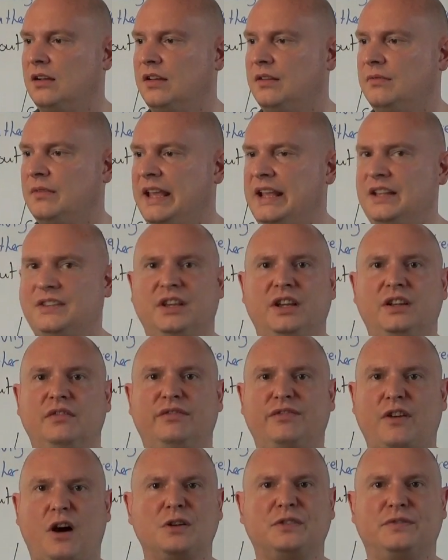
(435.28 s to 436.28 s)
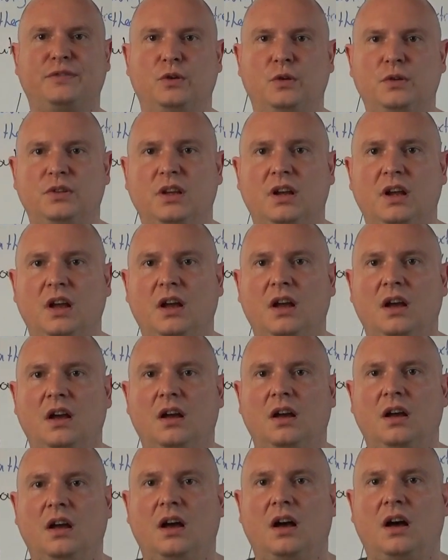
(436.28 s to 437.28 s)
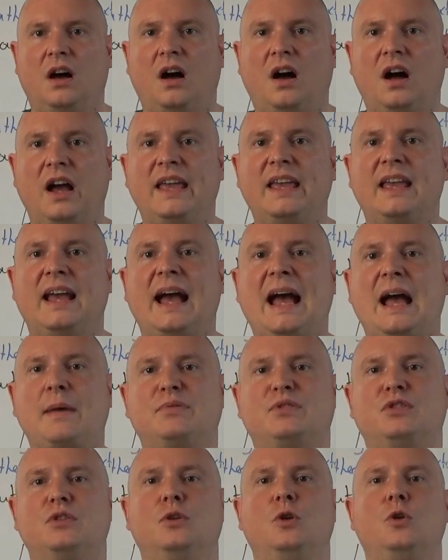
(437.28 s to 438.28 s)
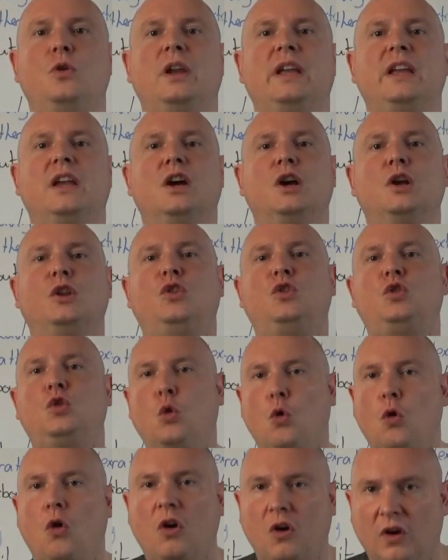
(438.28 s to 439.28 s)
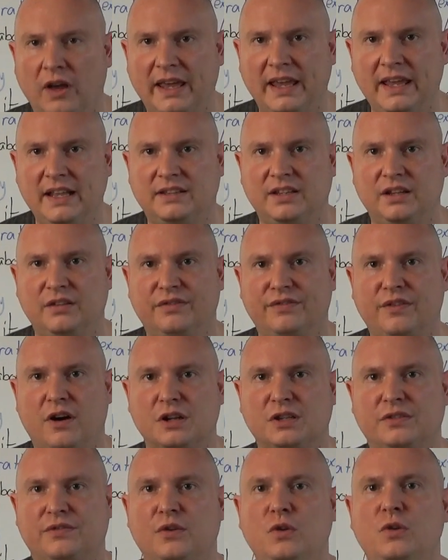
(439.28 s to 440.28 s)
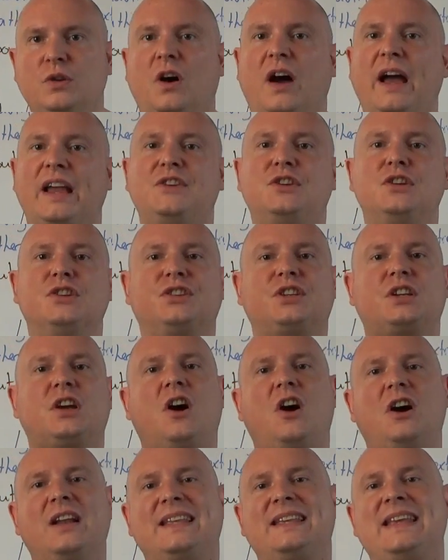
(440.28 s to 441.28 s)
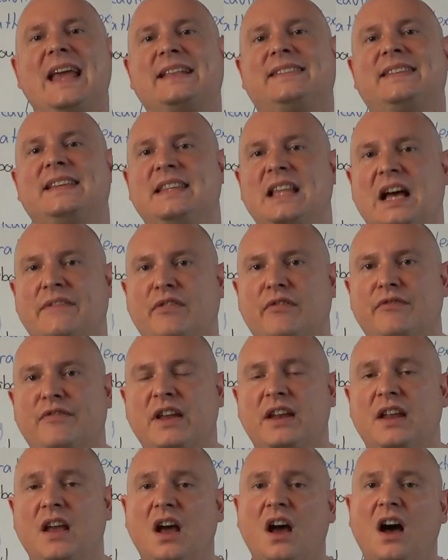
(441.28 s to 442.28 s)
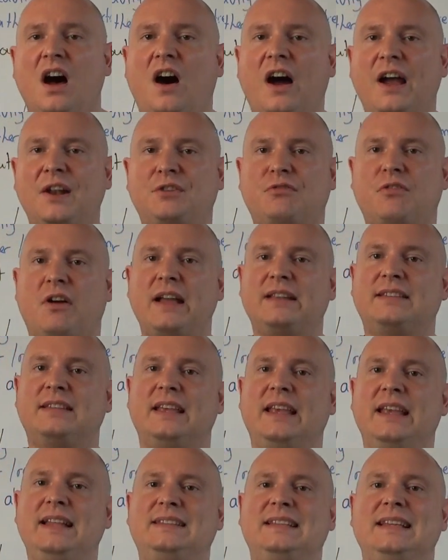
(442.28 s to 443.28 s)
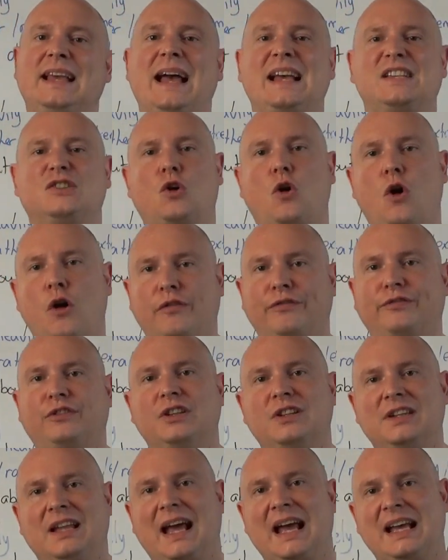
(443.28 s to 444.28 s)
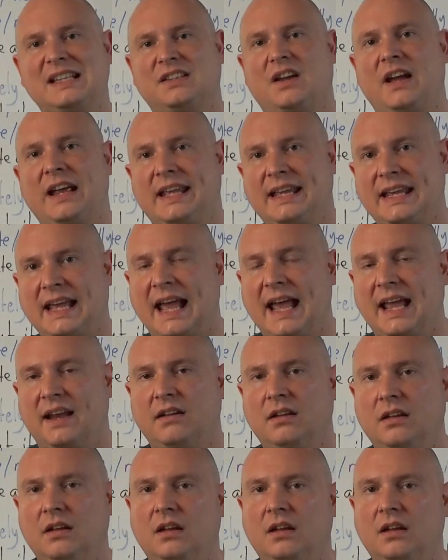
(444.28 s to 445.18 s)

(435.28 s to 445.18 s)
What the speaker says: eating fast food? I absolutely adore eating fast food. I just can't get enough of it. I try to eat it as often as I can.